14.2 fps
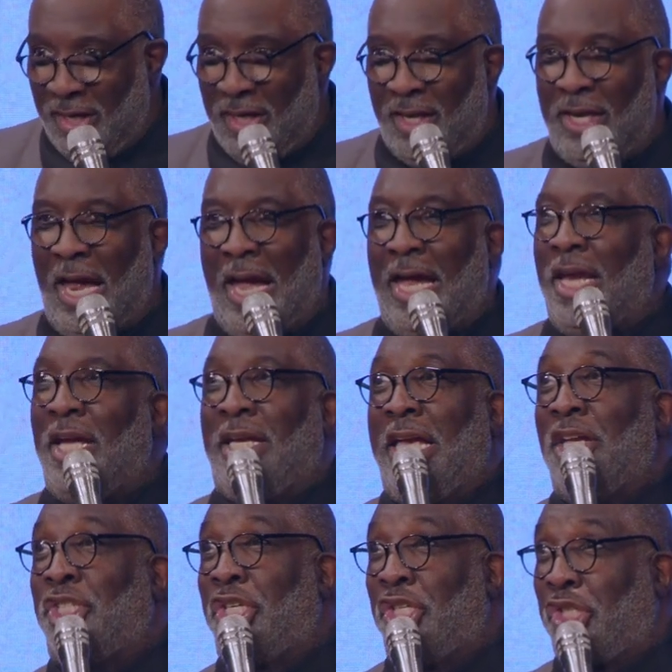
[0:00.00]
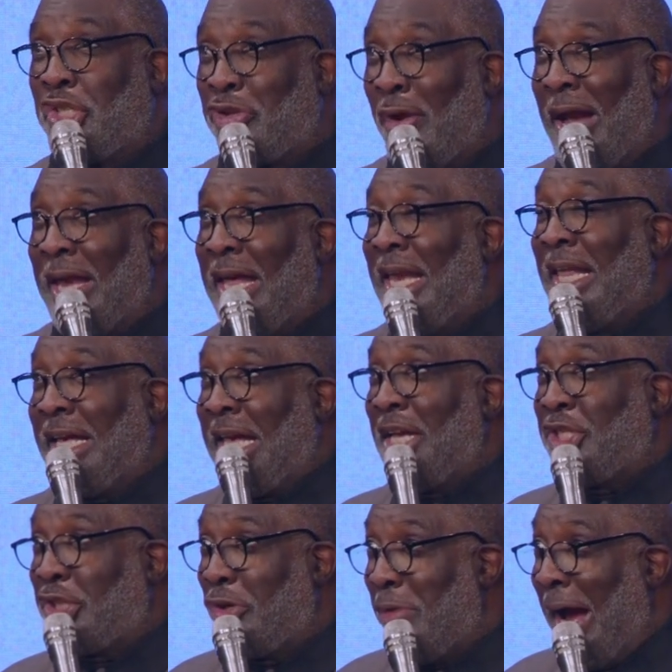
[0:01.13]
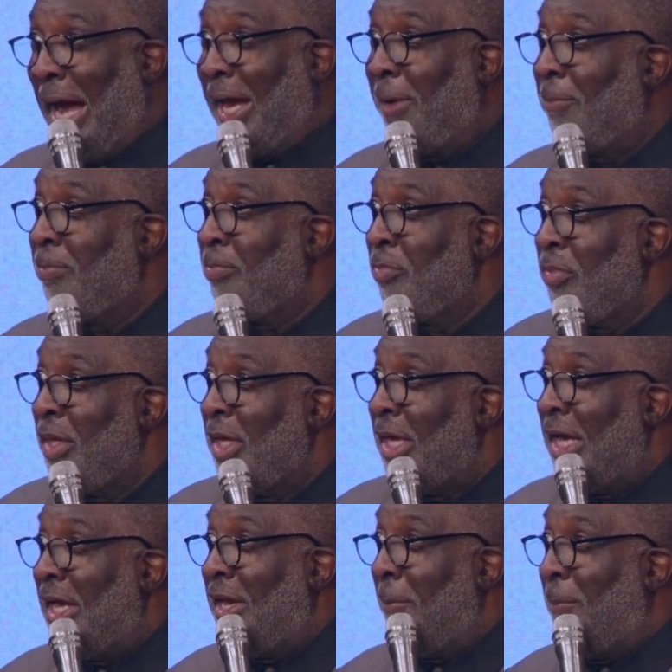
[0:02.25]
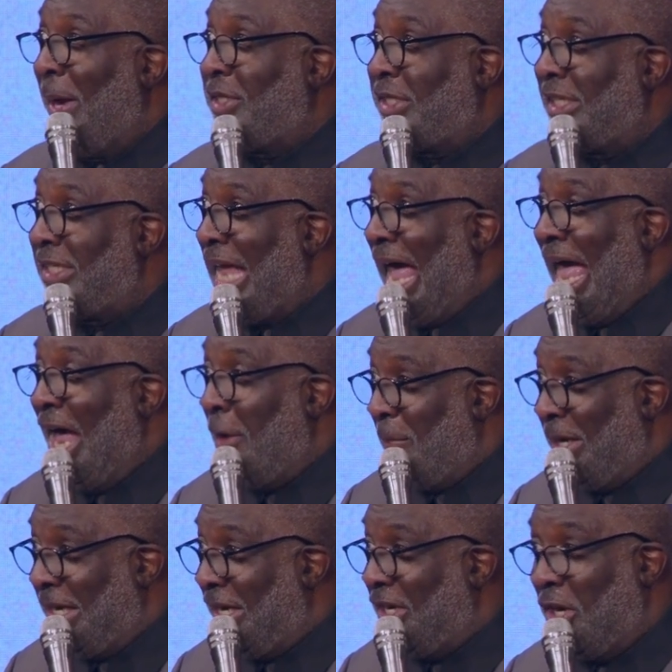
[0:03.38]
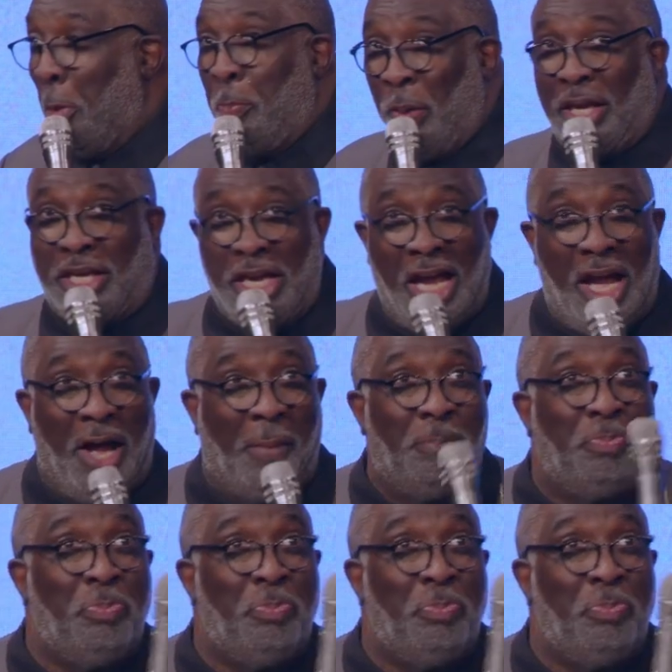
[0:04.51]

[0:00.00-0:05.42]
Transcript: Now, it'll get you straight. It'll get you right. It'll beat you down, but then it'll pick you up.